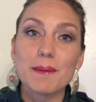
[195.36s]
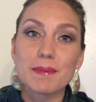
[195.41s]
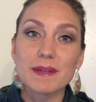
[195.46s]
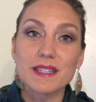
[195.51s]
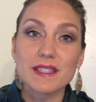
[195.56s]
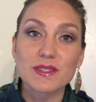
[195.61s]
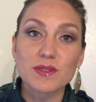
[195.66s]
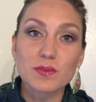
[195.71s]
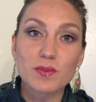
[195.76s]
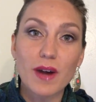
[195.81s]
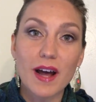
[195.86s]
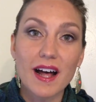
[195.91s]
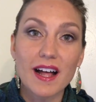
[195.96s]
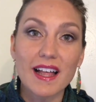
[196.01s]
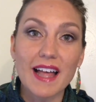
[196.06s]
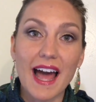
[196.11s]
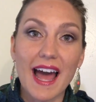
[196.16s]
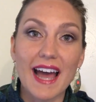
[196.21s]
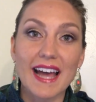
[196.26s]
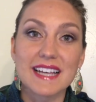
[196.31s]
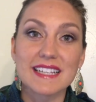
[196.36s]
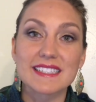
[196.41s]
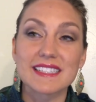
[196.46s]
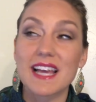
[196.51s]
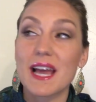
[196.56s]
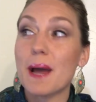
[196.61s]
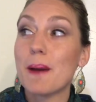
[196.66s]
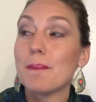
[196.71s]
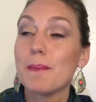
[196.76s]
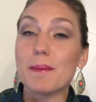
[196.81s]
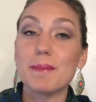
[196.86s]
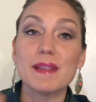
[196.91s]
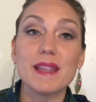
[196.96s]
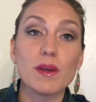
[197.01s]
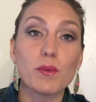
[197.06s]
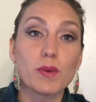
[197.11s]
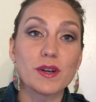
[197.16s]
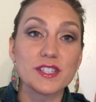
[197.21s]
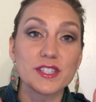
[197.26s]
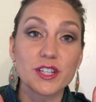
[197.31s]
but as well as maybe
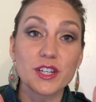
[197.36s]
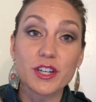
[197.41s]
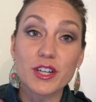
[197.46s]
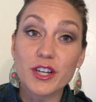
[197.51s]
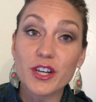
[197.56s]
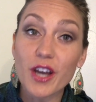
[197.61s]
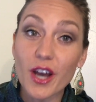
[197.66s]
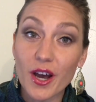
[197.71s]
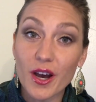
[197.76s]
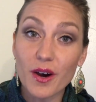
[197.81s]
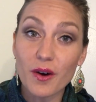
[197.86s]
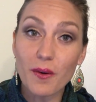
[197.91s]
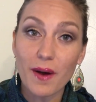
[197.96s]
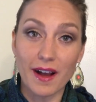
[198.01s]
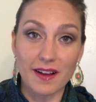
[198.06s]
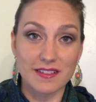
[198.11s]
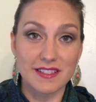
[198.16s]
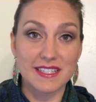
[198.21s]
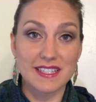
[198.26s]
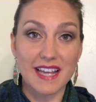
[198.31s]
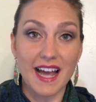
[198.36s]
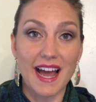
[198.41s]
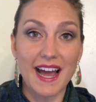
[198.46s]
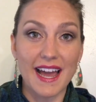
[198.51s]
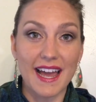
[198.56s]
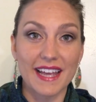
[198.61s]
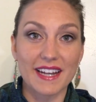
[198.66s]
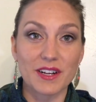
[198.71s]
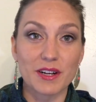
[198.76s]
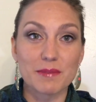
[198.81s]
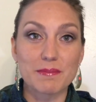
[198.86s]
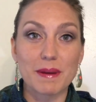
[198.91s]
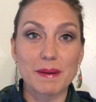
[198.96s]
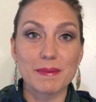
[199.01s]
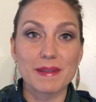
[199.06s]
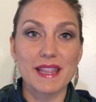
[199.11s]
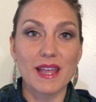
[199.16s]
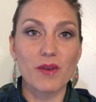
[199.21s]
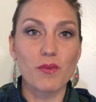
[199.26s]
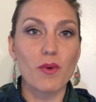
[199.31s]
they want to go outside or
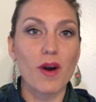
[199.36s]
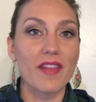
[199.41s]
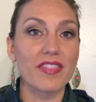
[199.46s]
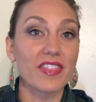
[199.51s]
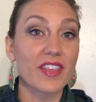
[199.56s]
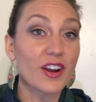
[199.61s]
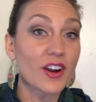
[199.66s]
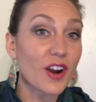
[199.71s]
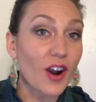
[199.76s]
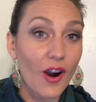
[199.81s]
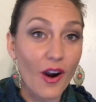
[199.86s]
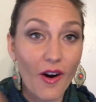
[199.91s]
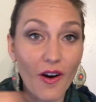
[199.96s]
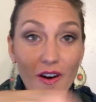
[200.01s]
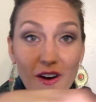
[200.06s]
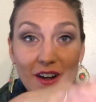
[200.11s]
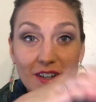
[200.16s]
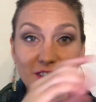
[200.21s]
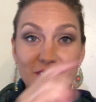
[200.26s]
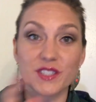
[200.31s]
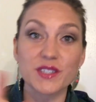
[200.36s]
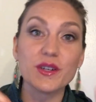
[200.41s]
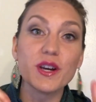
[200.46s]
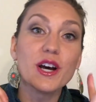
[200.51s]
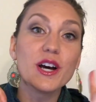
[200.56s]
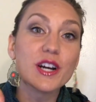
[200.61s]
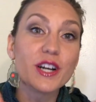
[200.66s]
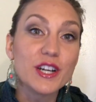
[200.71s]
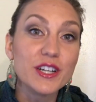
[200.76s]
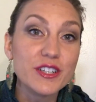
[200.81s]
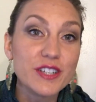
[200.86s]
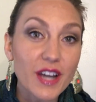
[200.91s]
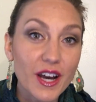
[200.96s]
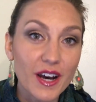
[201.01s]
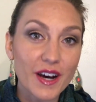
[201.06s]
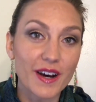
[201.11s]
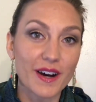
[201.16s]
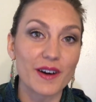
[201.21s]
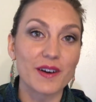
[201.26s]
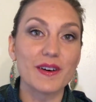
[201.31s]
maybe they want the car to
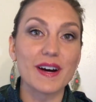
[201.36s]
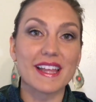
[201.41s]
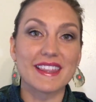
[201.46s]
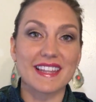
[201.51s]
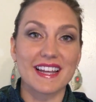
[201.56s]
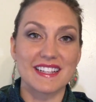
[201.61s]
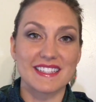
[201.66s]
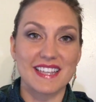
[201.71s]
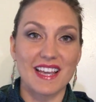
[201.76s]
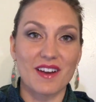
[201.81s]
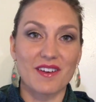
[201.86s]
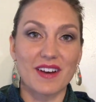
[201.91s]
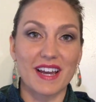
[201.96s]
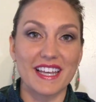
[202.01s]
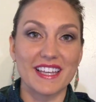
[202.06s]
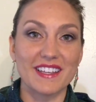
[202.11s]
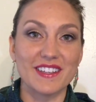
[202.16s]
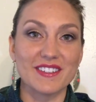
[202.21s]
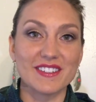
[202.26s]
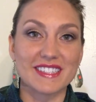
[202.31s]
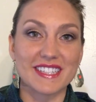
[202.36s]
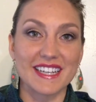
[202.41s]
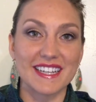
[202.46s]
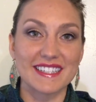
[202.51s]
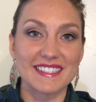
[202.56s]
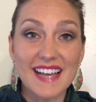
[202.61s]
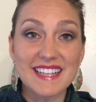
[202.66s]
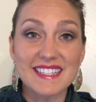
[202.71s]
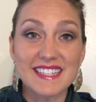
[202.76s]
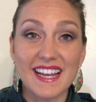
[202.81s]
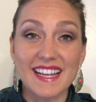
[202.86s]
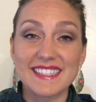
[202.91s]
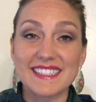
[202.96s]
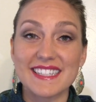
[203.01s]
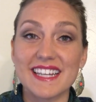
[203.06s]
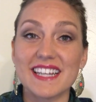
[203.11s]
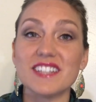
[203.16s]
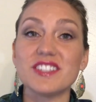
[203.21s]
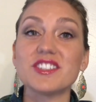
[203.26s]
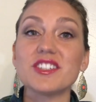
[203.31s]
go and that's how I use it. Last I
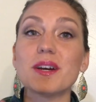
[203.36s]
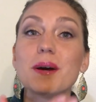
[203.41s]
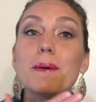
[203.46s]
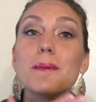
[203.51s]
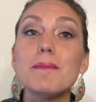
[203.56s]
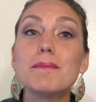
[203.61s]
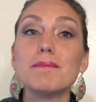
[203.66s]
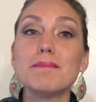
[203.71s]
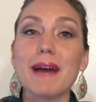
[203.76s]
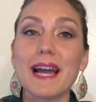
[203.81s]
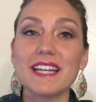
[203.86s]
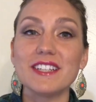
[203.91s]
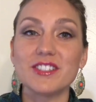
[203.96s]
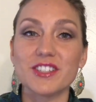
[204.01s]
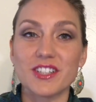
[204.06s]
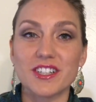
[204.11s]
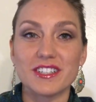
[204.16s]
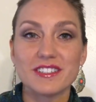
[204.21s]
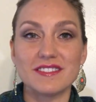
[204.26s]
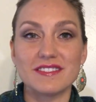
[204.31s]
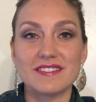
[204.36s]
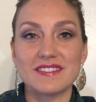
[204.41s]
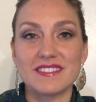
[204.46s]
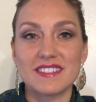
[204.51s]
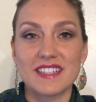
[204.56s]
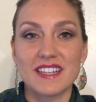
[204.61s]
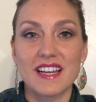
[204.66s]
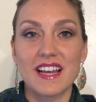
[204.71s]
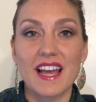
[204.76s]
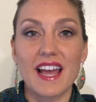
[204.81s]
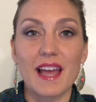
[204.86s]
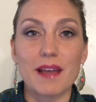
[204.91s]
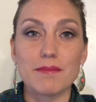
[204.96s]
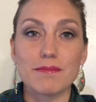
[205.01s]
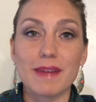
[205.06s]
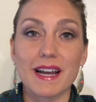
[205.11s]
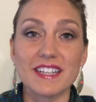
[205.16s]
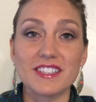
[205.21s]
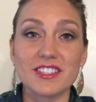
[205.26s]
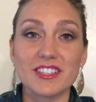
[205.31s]
teach my turn and
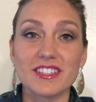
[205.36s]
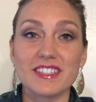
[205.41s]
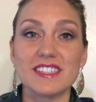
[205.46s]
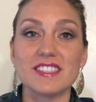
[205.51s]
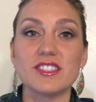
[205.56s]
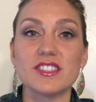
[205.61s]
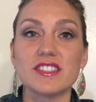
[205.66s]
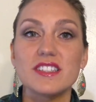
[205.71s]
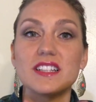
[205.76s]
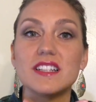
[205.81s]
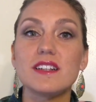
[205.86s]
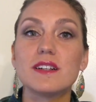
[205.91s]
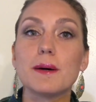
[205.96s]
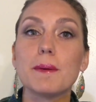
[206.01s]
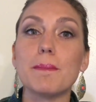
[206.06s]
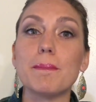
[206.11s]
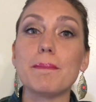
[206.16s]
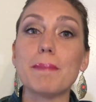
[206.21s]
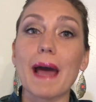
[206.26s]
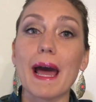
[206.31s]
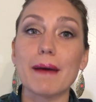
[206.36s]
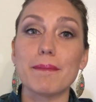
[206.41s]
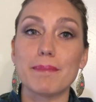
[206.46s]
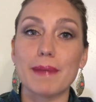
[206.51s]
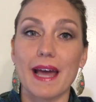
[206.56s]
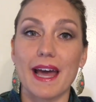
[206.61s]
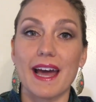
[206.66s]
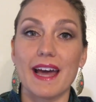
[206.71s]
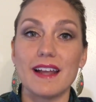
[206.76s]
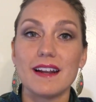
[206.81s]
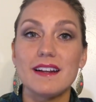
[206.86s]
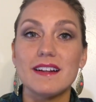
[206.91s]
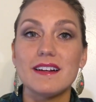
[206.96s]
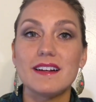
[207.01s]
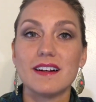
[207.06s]
my turn is just a little pat pat